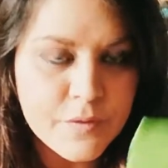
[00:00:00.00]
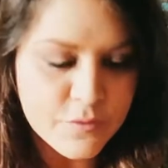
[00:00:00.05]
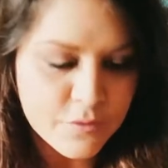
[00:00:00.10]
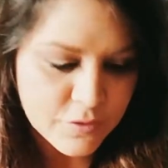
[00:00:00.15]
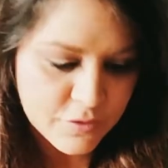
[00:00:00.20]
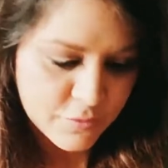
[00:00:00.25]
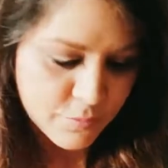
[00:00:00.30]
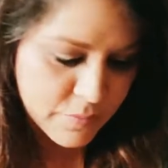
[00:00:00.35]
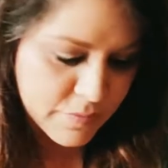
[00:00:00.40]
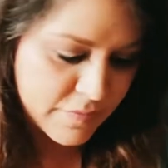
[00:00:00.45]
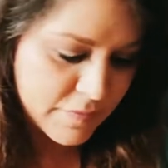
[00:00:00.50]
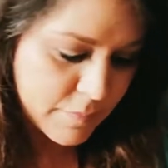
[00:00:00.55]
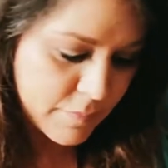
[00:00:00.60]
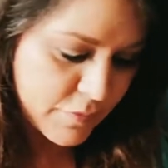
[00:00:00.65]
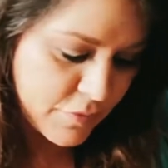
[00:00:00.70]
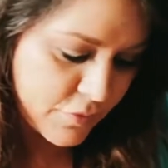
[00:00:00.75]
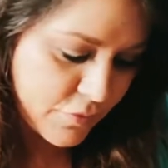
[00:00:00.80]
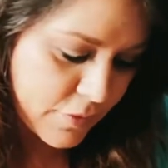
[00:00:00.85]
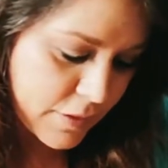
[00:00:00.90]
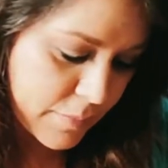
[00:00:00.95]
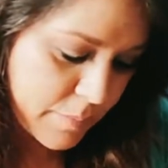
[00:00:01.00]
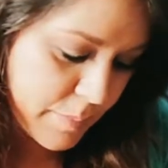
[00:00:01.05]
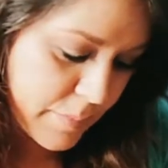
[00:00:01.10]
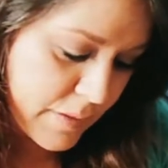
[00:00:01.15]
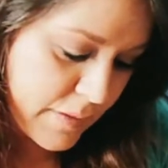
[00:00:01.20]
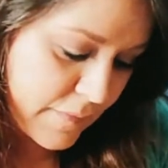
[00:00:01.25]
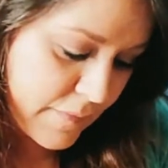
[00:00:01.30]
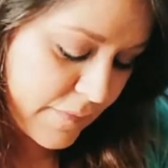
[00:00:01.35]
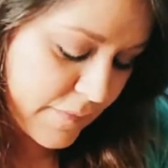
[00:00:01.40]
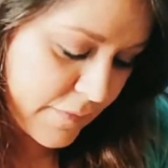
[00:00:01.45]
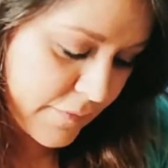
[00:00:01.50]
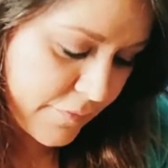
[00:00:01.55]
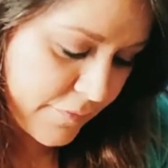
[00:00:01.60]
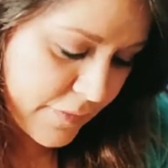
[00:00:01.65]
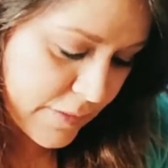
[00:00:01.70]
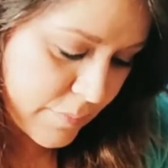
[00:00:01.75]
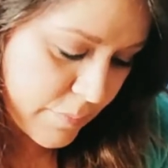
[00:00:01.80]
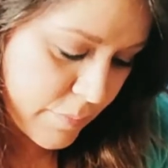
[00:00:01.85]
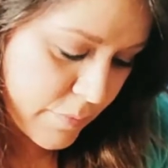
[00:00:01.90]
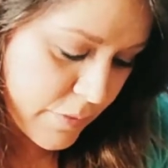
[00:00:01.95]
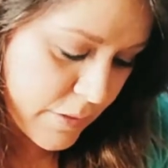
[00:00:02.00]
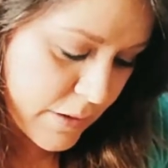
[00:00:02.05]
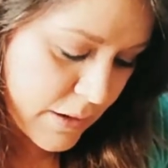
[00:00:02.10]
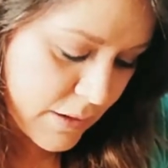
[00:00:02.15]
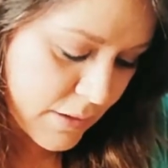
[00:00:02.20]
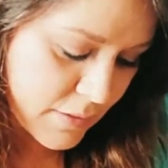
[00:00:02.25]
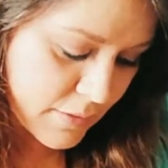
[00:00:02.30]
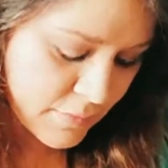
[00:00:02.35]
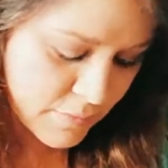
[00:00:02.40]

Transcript: So just with some scrap pieces of fabric.